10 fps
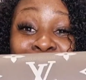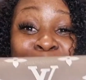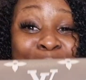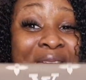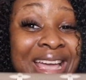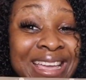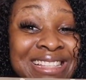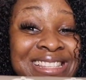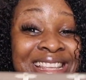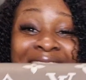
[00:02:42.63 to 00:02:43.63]
Wear
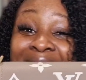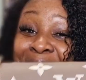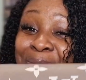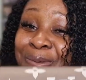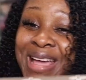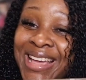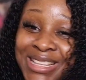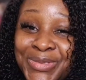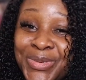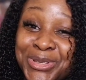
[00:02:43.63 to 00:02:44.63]
it and wear
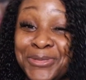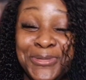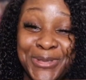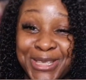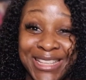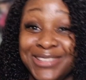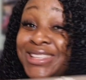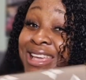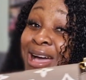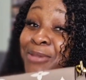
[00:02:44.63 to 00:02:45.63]
it with your full chest. You
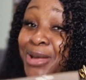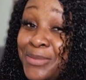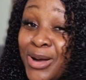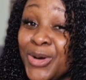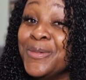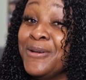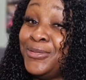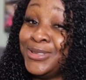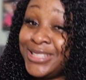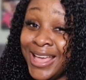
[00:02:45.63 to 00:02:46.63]
see how I'm rocking my
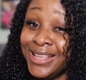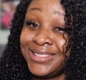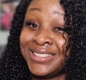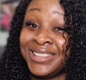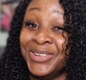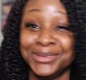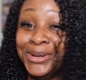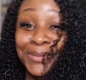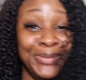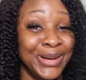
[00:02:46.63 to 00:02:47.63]
full chest?
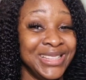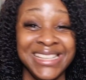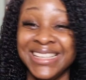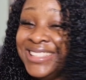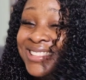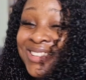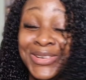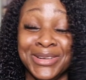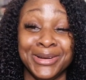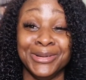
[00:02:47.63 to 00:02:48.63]
Nobody is
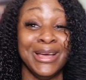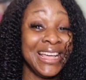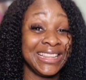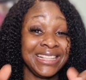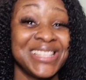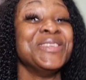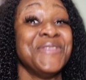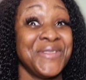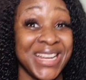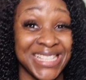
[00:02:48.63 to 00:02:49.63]
gonna know. That's your
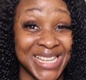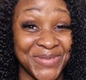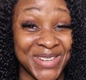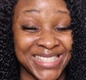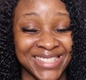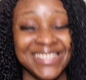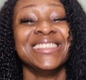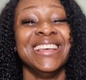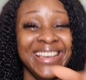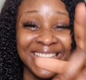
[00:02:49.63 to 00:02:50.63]
favorite
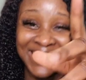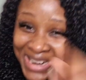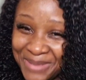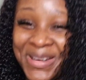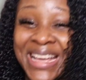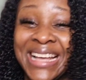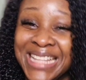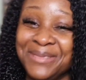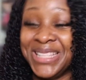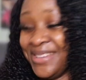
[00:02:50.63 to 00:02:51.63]
celebrities. Now replica
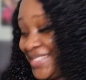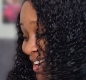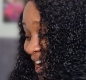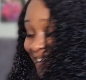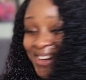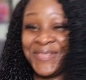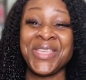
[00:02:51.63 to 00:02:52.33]
themselves they carry.